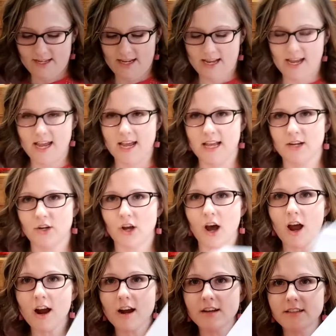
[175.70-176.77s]
and
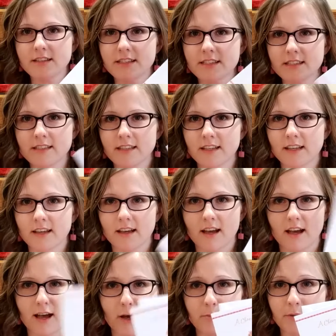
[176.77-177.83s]
cards, uh,
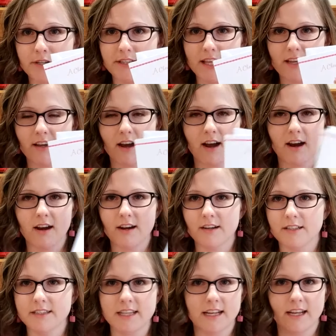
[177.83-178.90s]
birthday
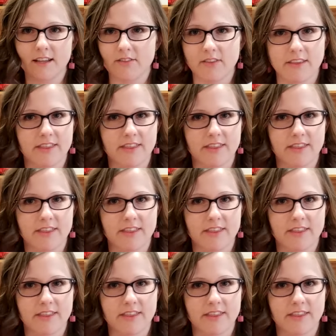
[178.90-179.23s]
cards, any like